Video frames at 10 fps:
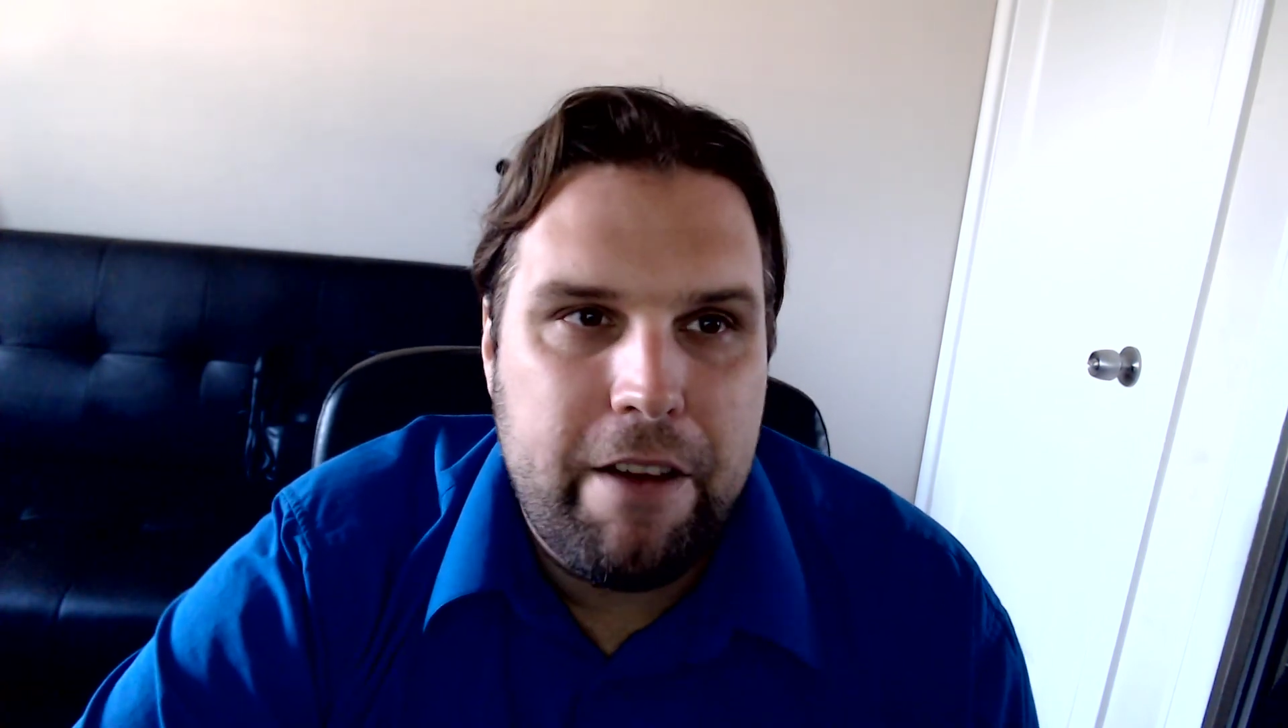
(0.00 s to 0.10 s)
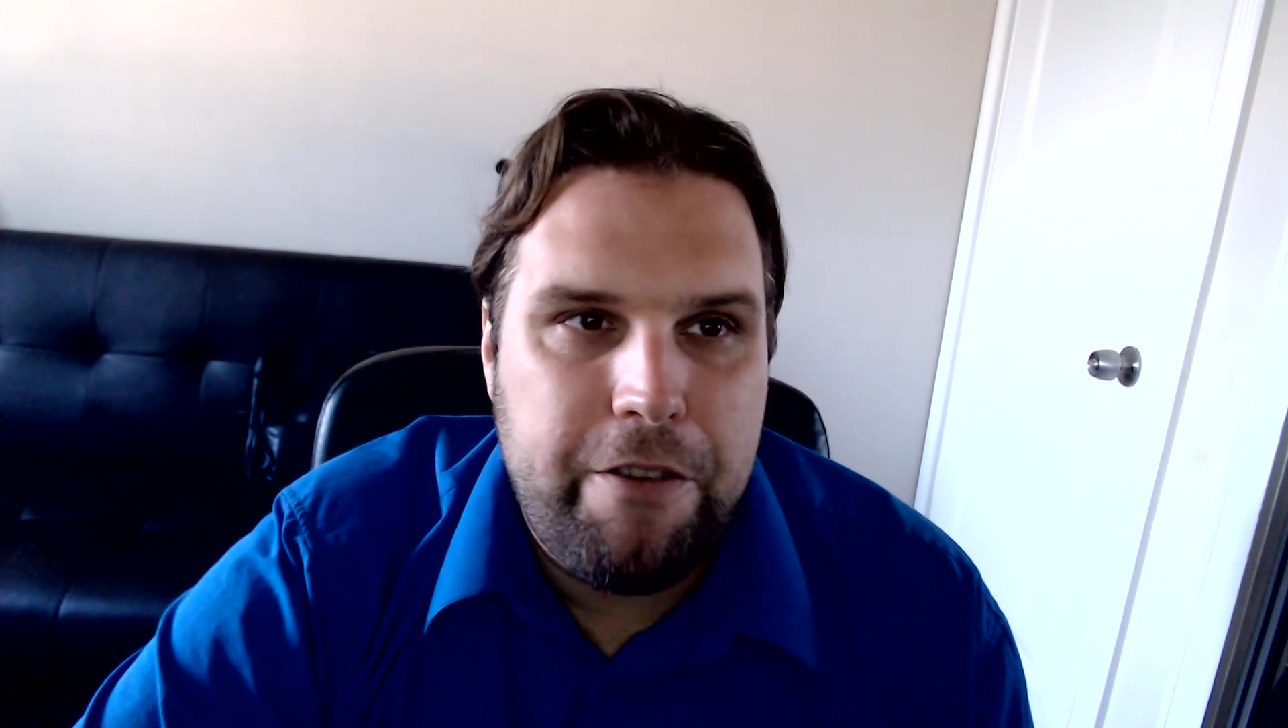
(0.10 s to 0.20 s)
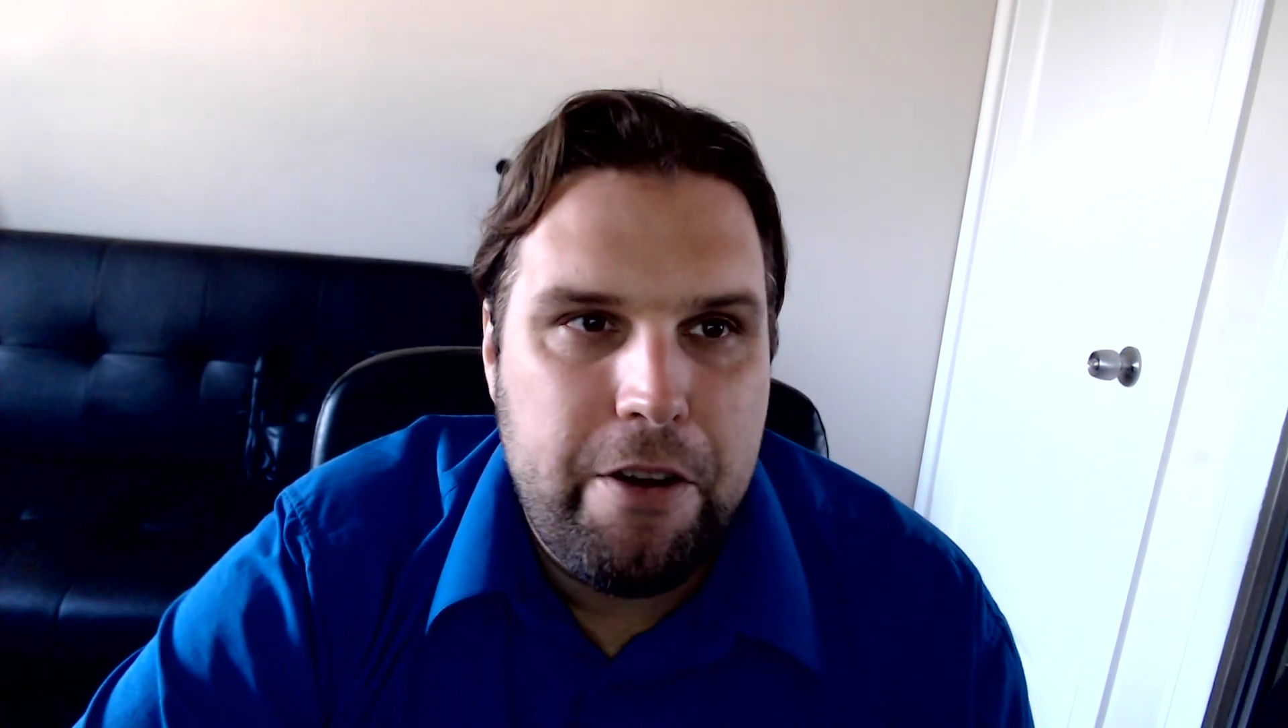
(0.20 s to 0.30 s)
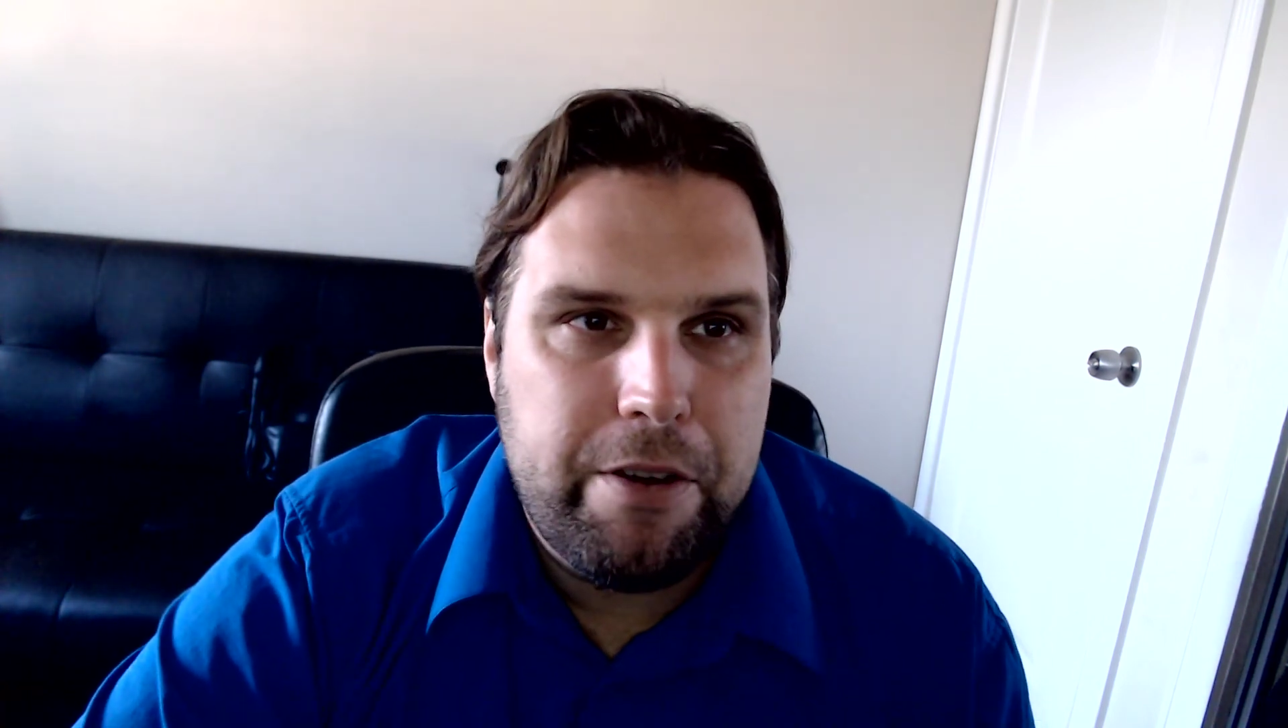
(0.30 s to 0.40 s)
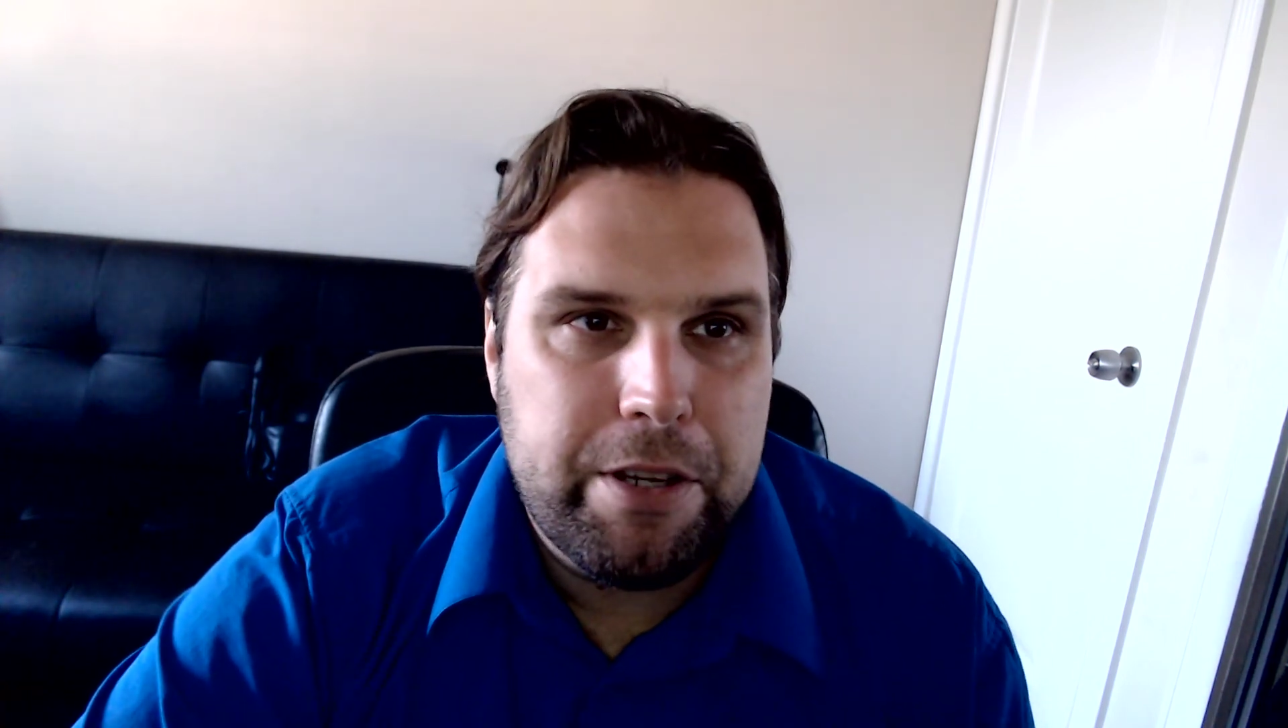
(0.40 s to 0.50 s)

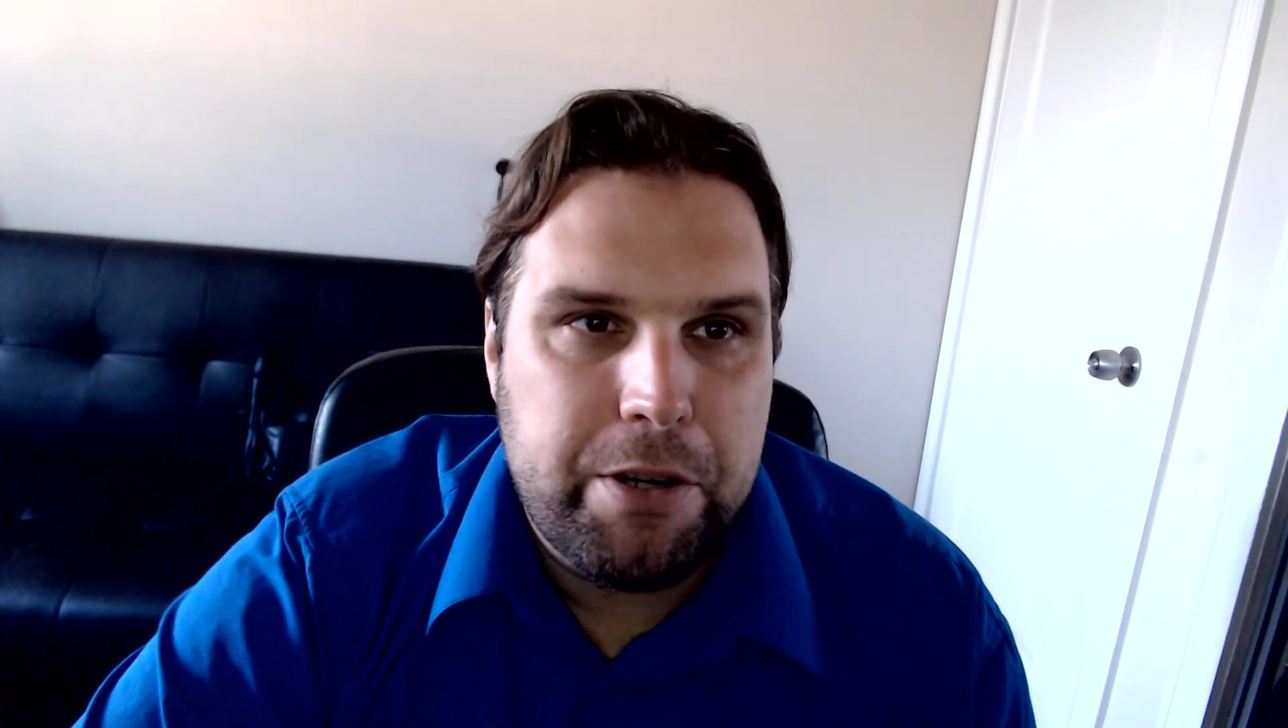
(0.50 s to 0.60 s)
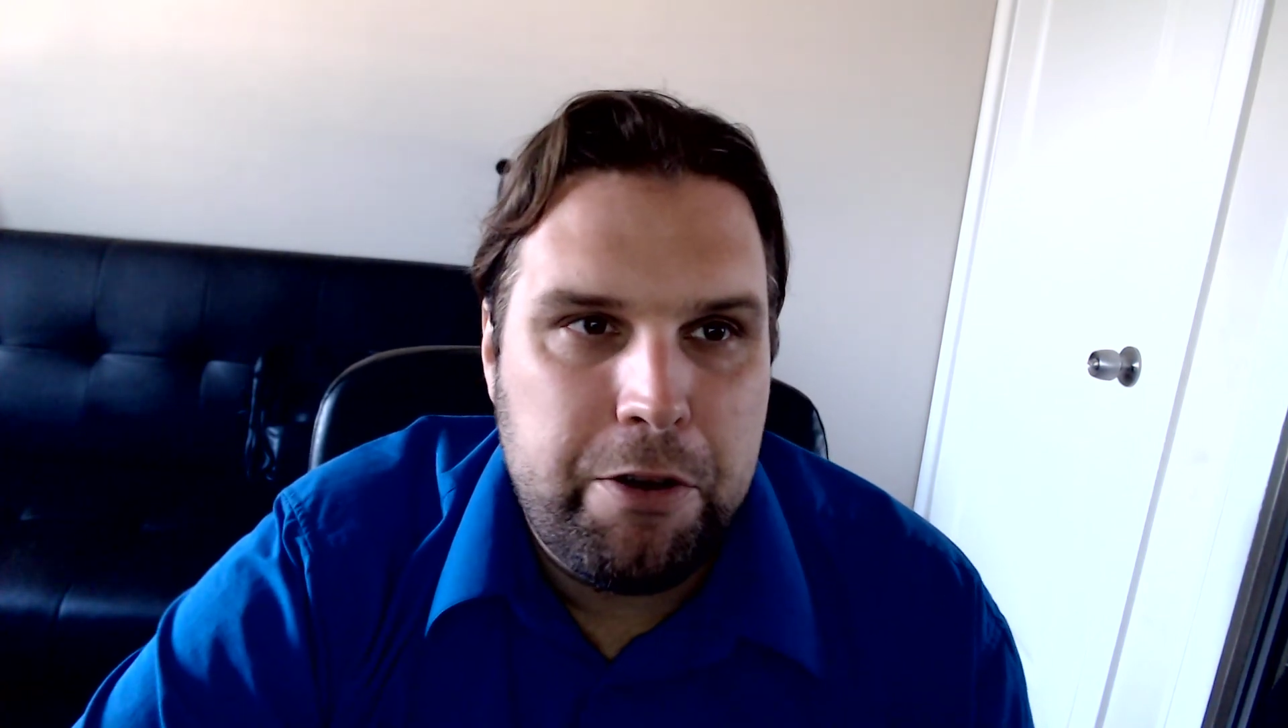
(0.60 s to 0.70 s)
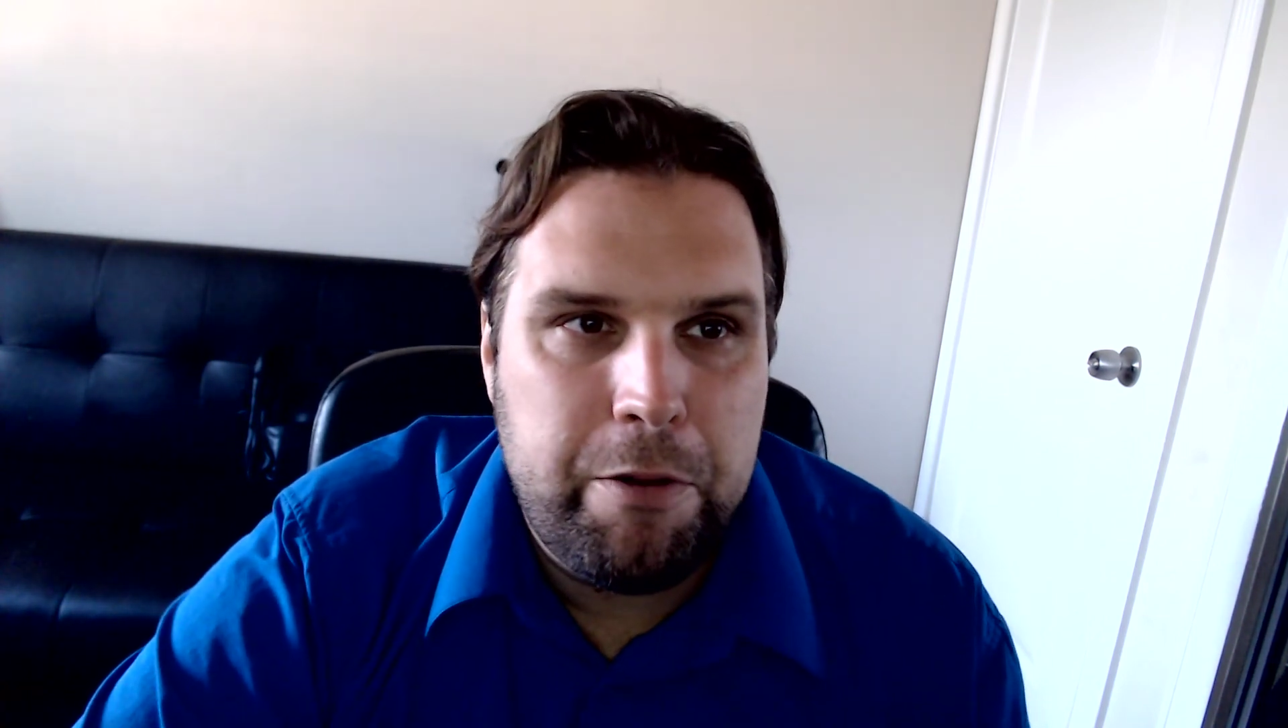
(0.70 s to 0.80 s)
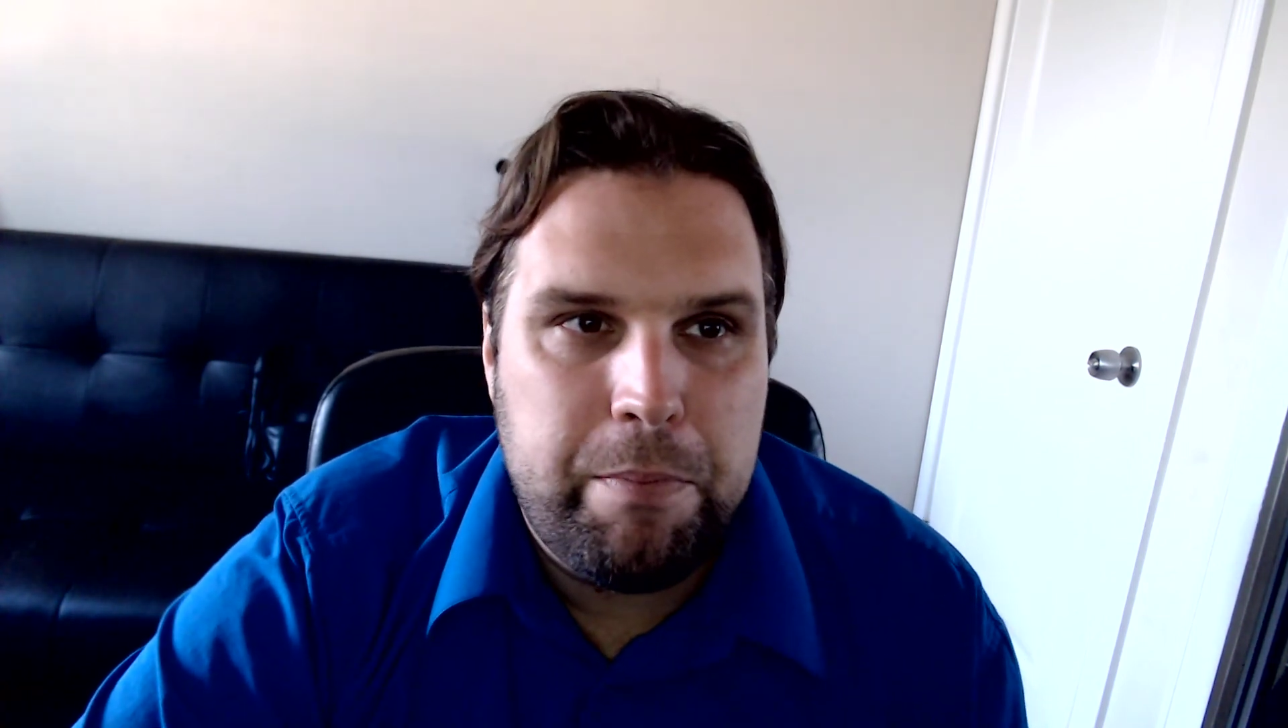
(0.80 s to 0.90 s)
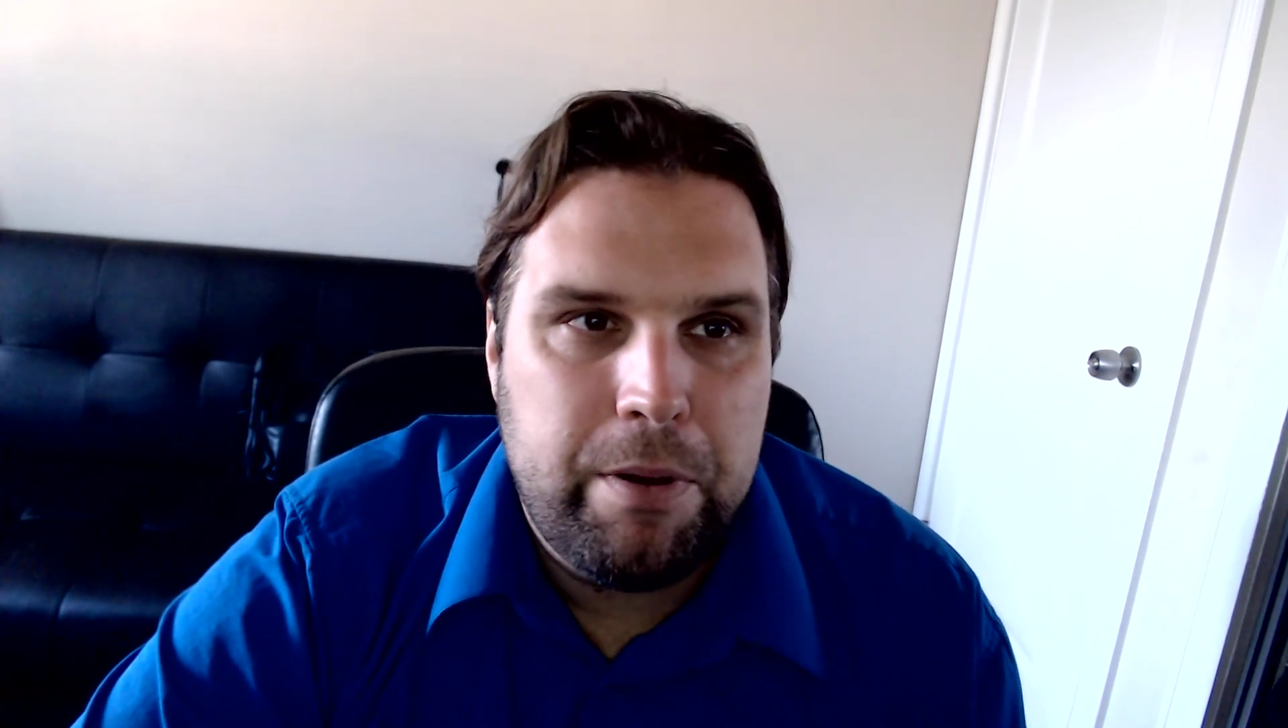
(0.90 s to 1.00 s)
focus
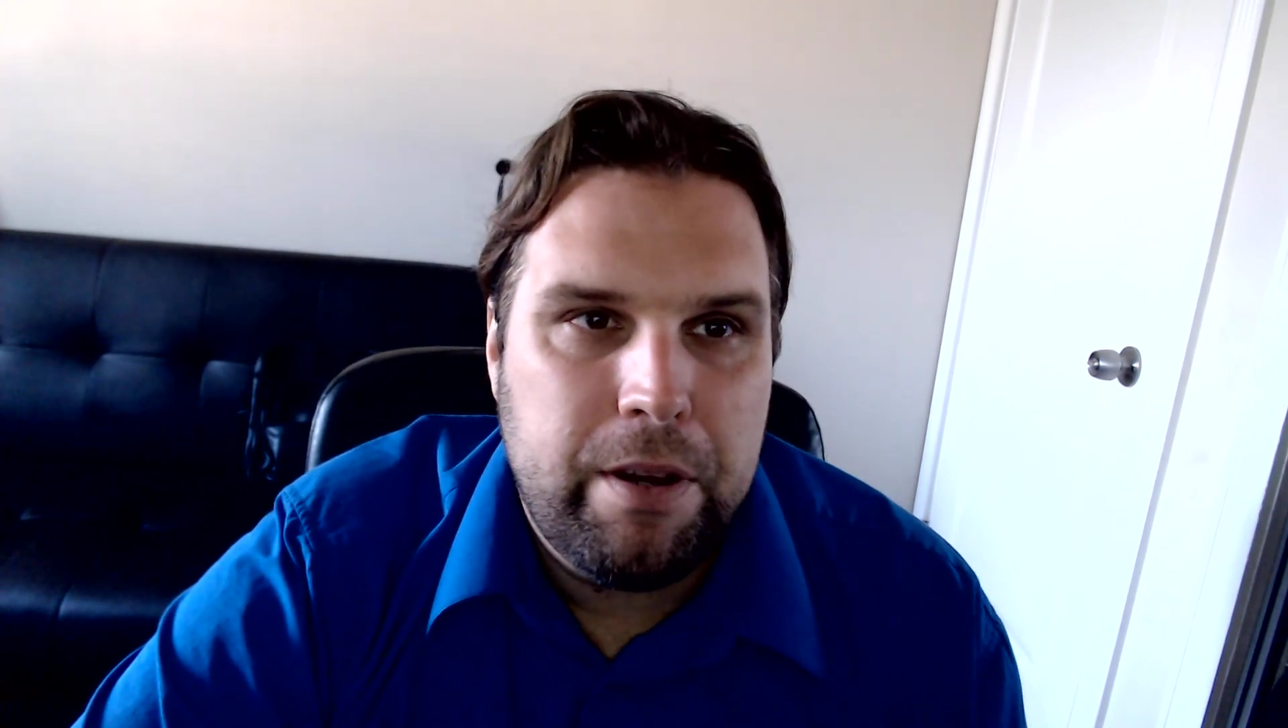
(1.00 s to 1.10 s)
group